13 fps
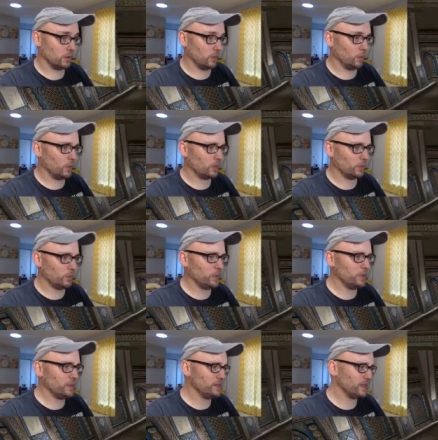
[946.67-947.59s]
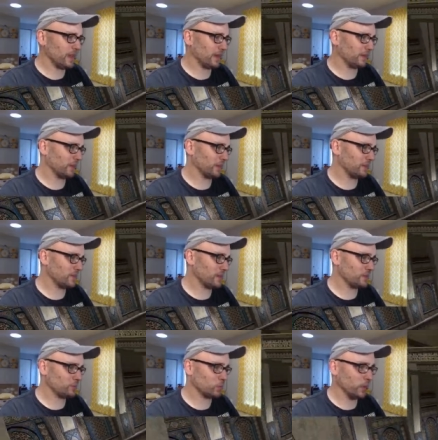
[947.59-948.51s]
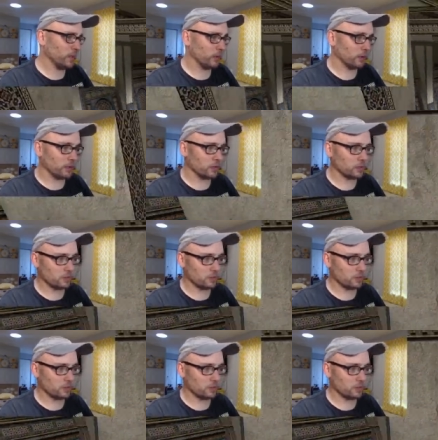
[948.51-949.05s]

What what is that thing? That thing is weird.